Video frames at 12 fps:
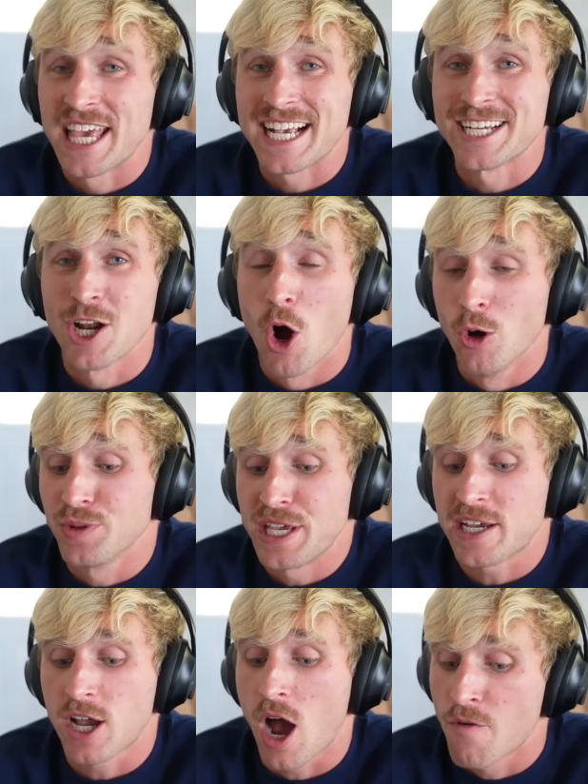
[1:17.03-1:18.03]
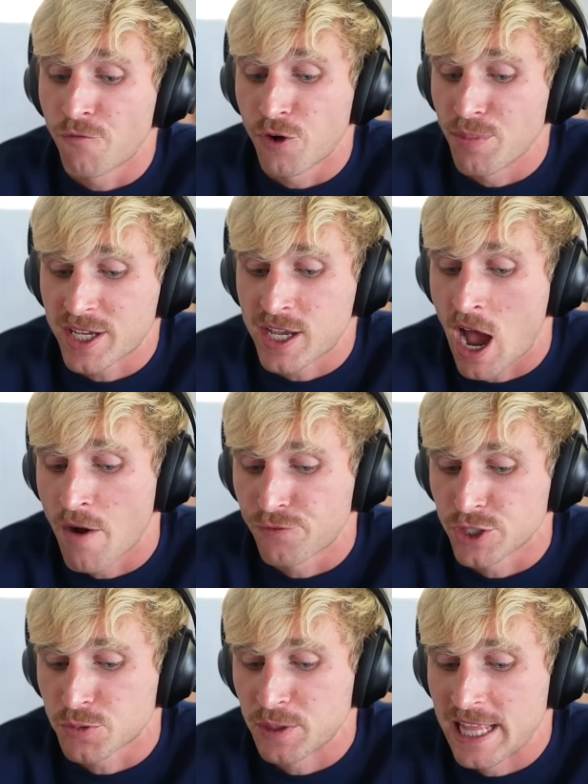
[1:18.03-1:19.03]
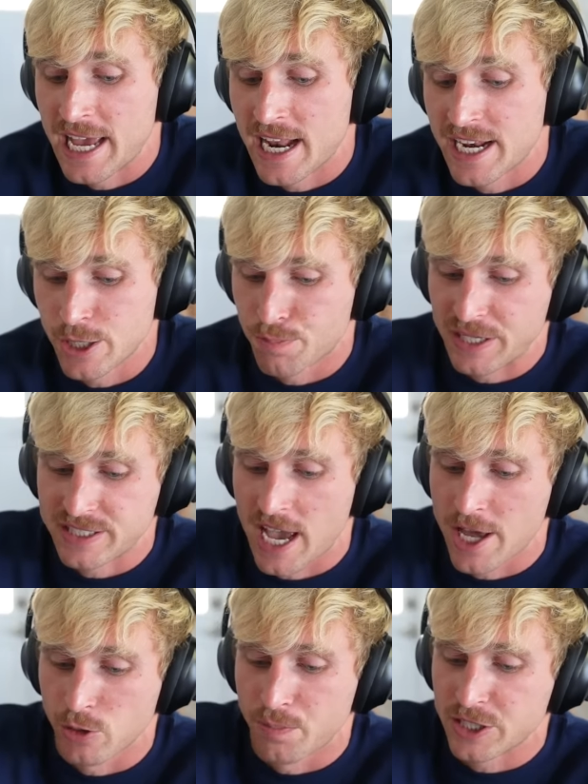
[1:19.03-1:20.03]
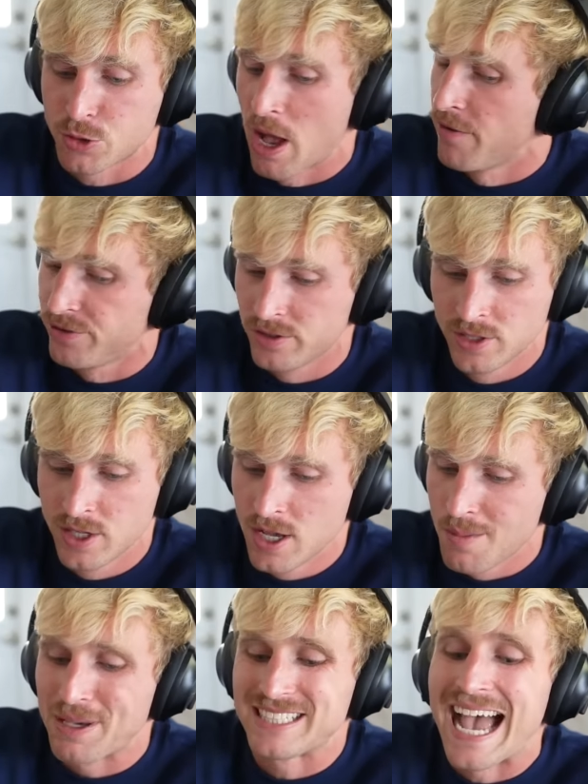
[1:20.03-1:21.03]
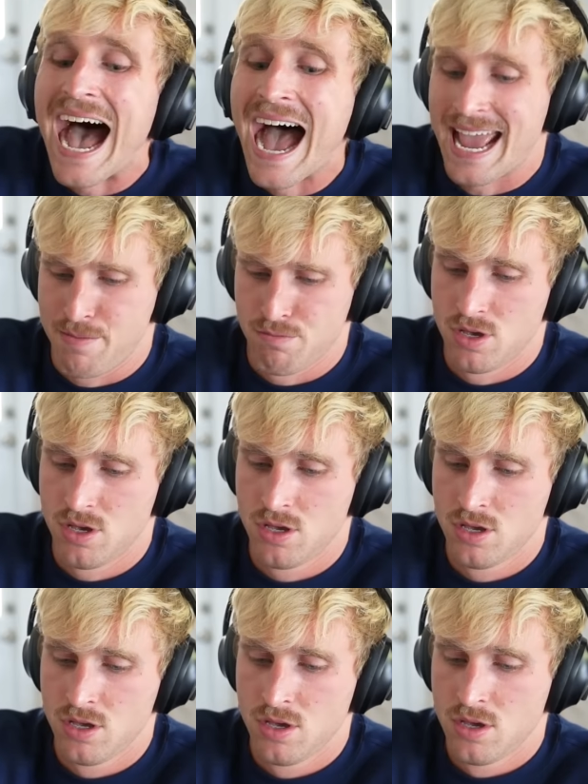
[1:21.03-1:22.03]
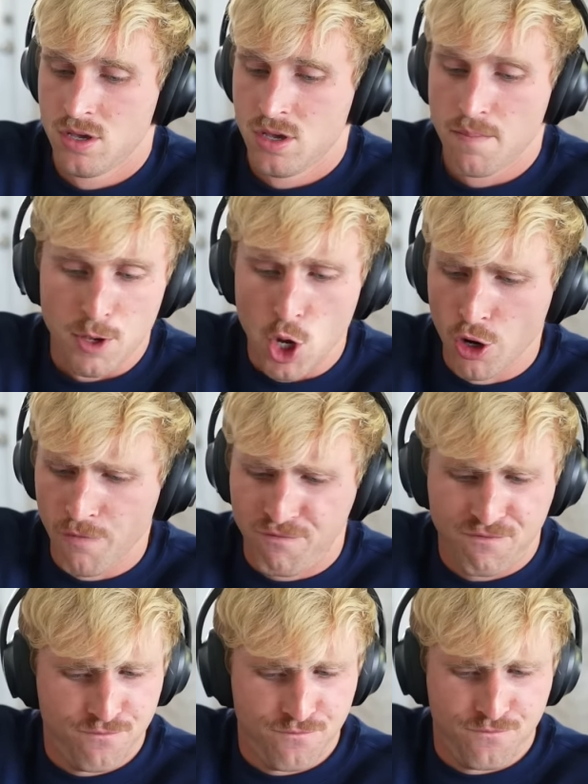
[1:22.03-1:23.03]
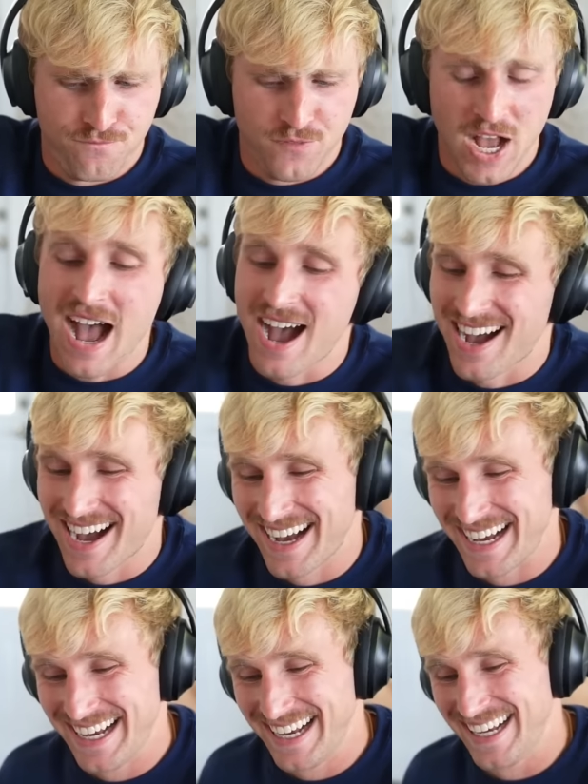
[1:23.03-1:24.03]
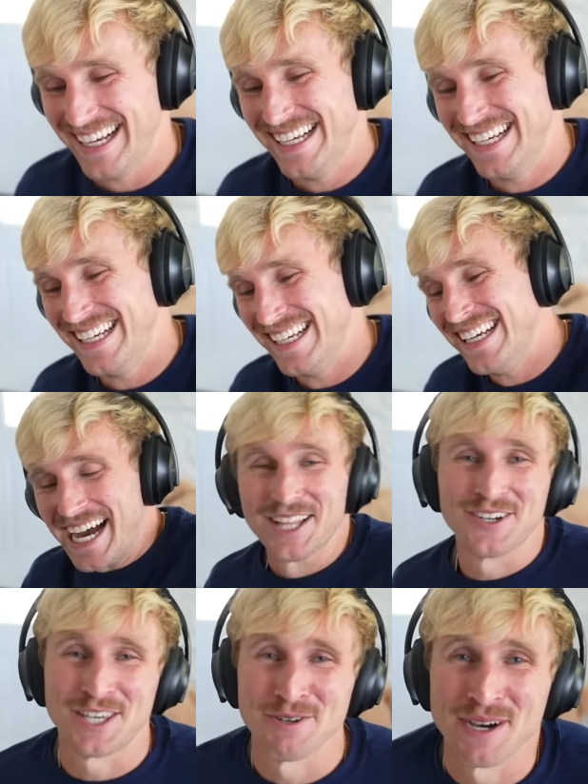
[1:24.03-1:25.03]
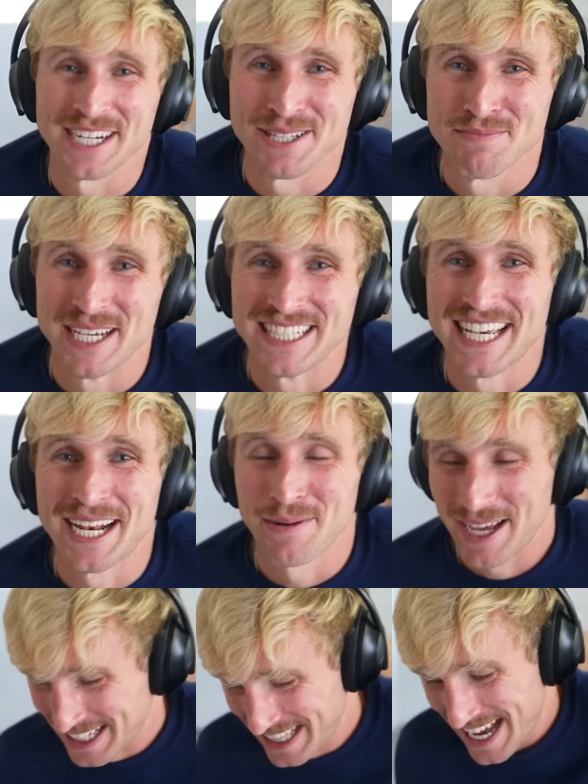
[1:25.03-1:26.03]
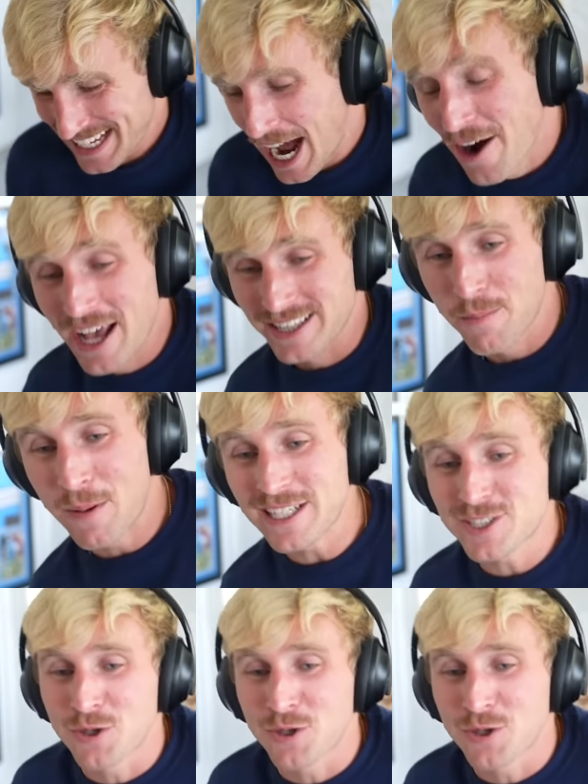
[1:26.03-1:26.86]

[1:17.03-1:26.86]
they can only come from the conference we land on here, Big 10 or Big 12. Big time. Beautiful. Ah. I low key wanted the Big Ten. I'm not gonna lie. All right, the Big